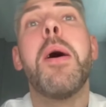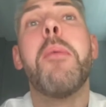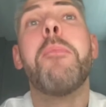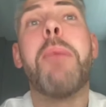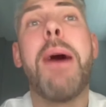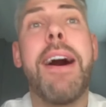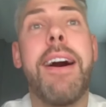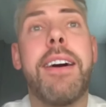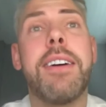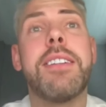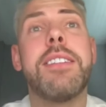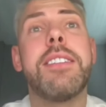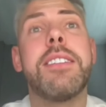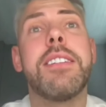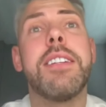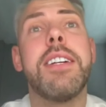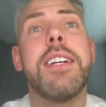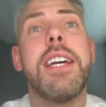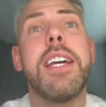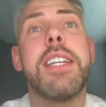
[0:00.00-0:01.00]
But
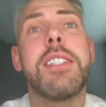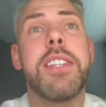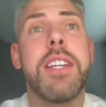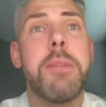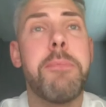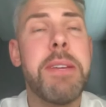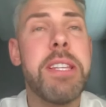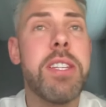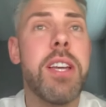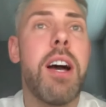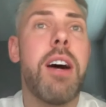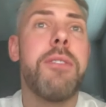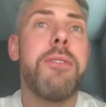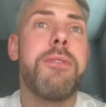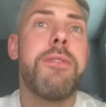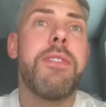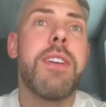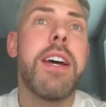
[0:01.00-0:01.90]
it's going to be tough.